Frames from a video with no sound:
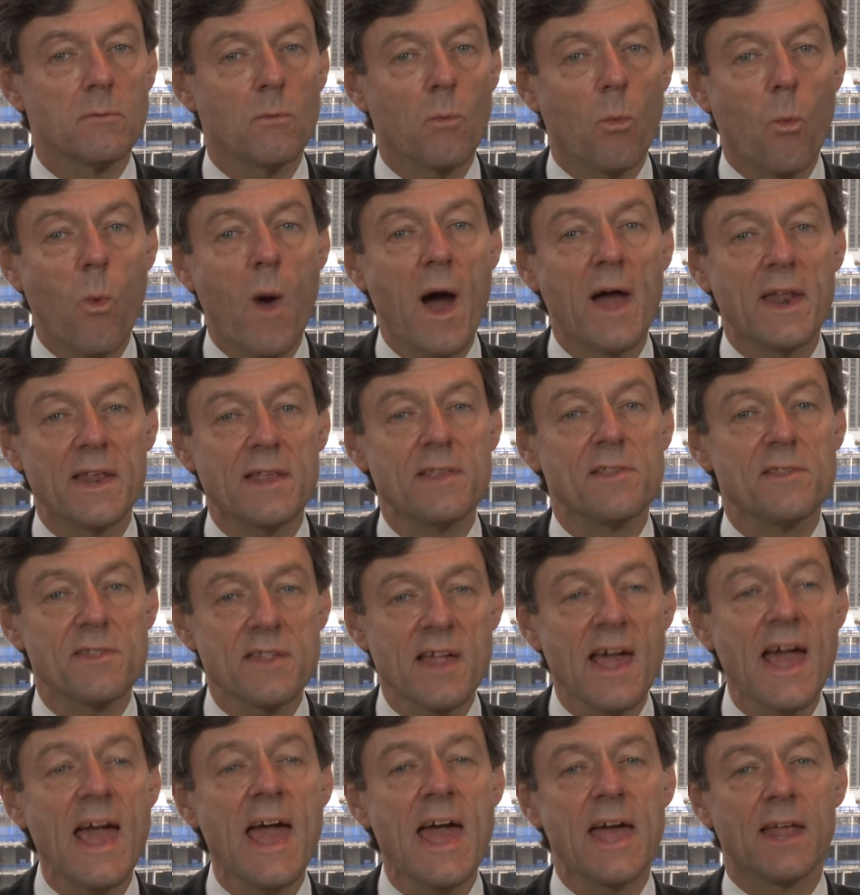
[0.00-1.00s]
1 in
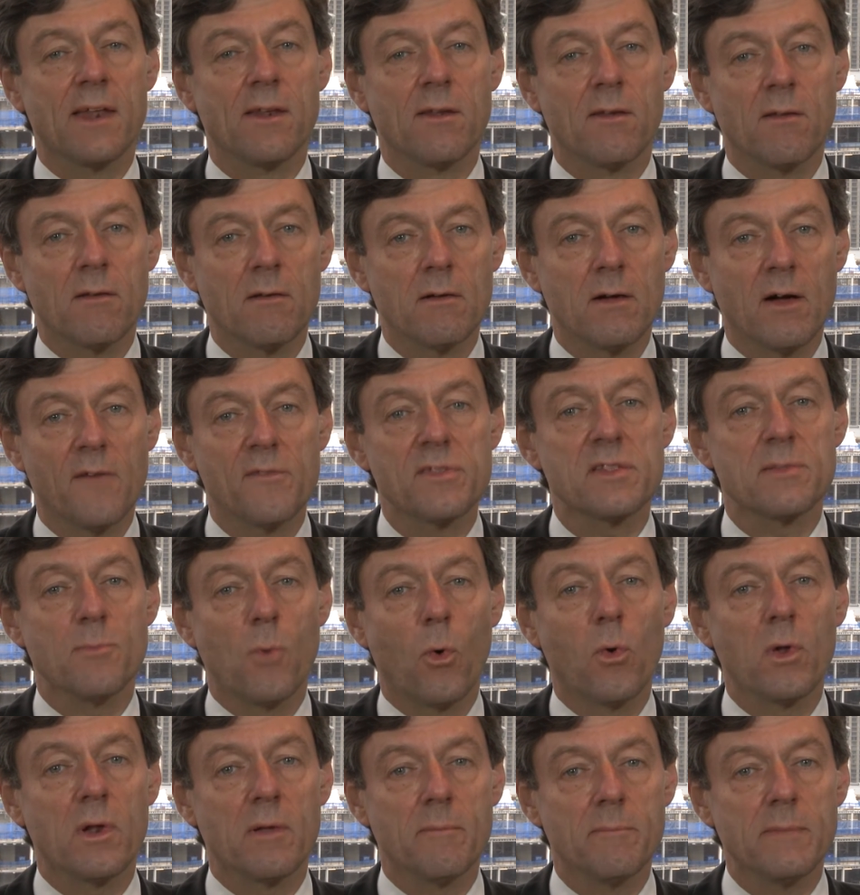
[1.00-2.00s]
10 of
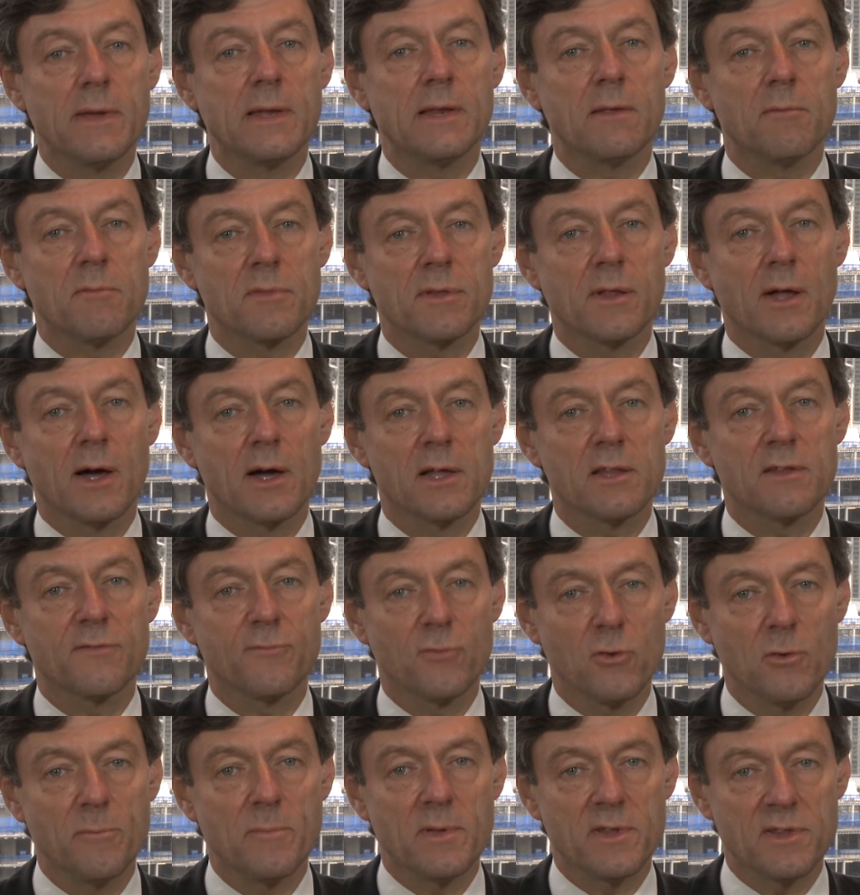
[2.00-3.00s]
small and medium-sized
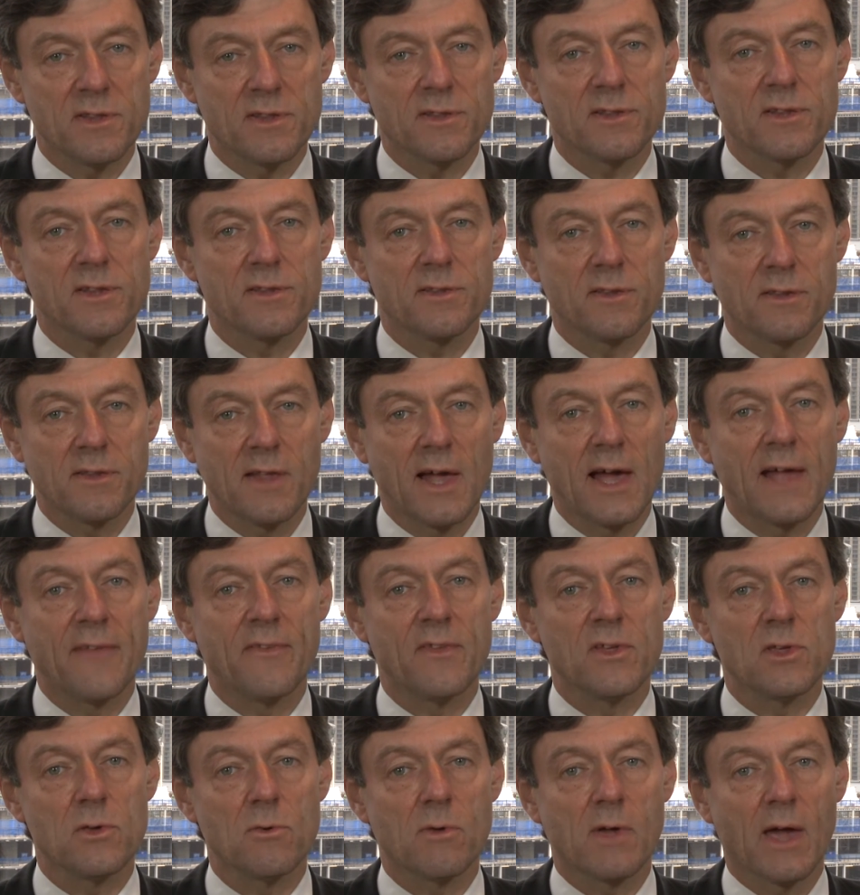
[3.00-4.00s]
food businesses today
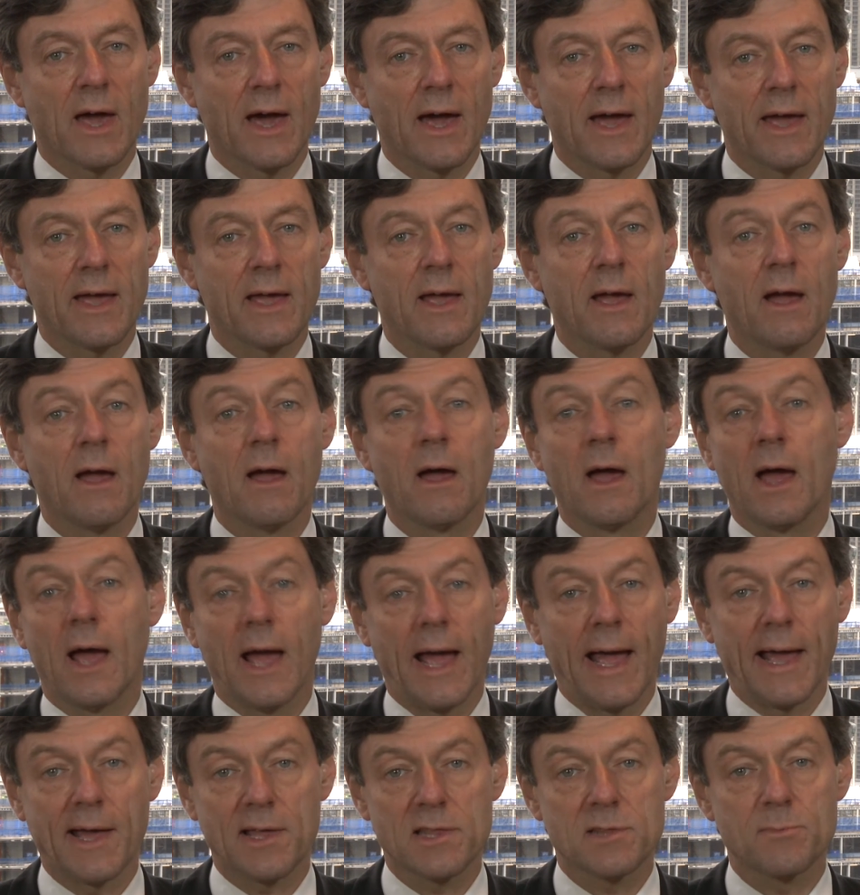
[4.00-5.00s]
in the UK
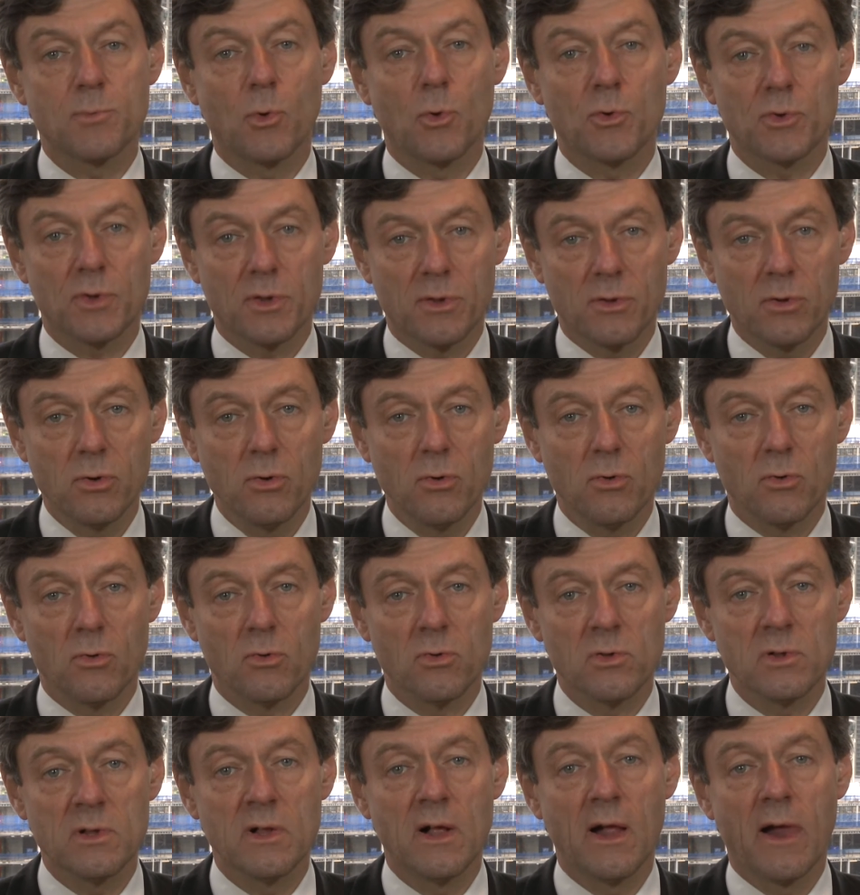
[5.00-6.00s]
export at
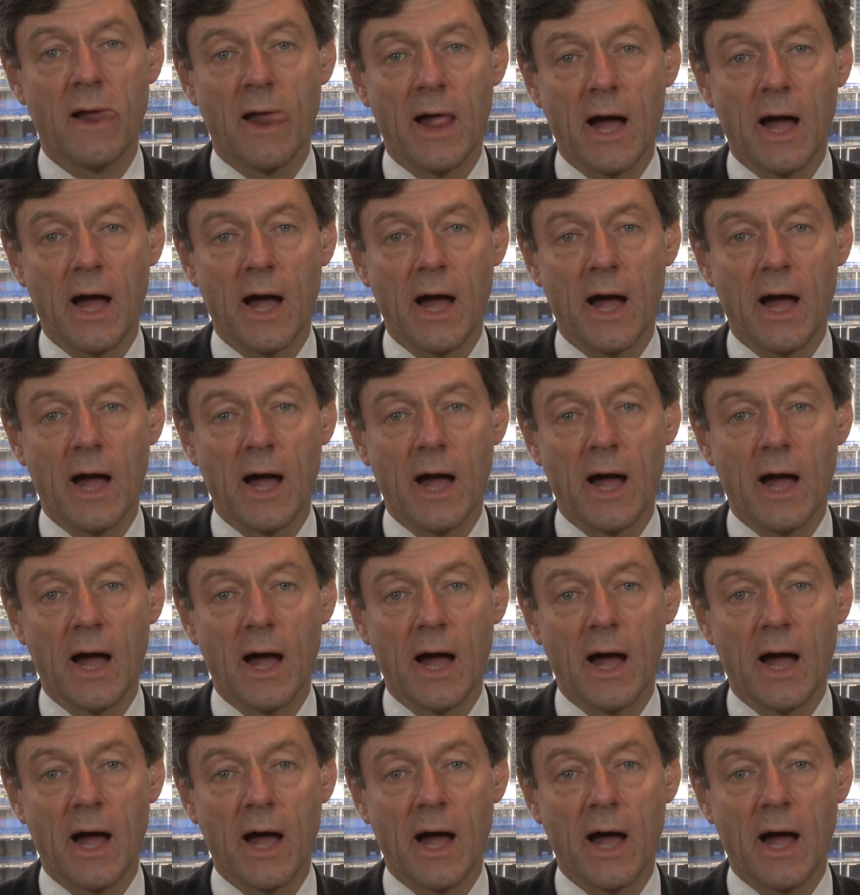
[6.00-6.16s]
all,